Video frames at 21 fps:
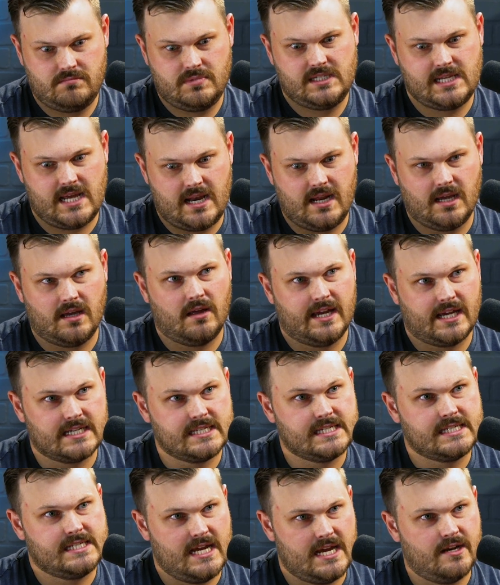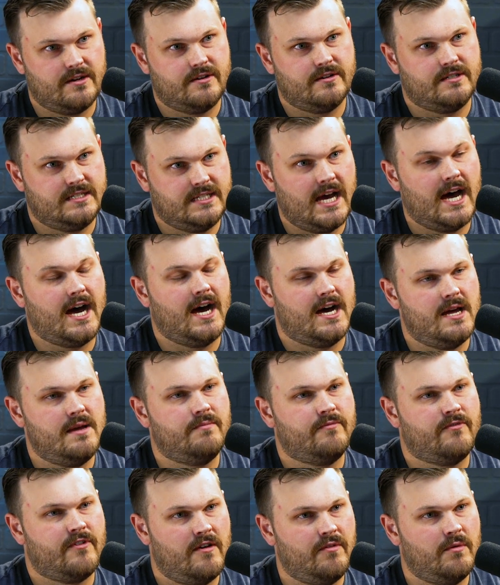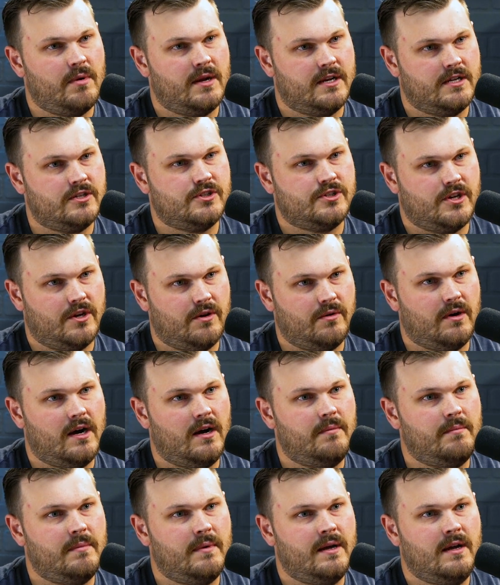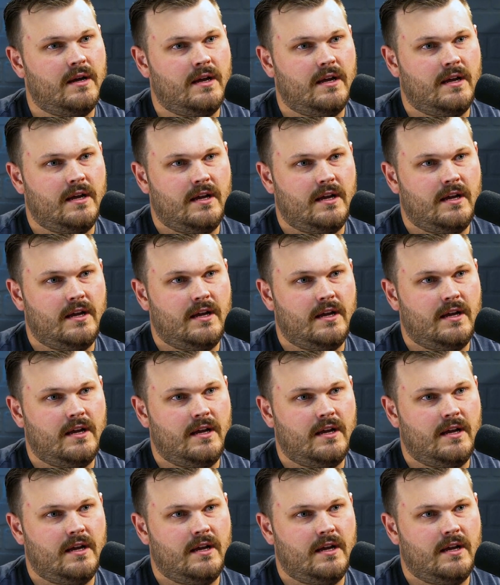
setting like a standard time for everybody to show up,